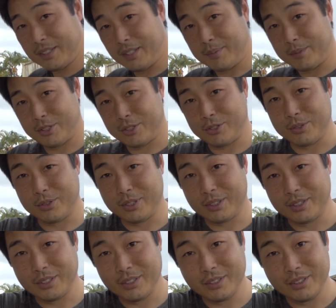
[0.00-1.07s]
I'm just
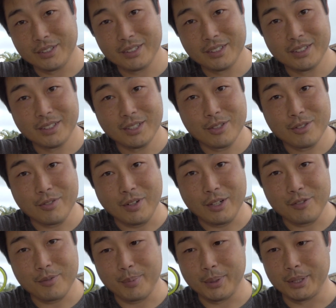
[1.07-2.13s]
shooting the
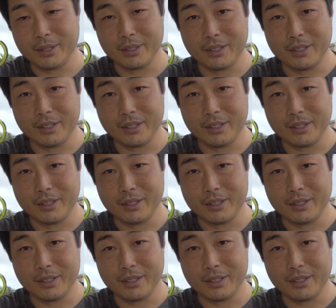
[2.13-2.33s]
5-pin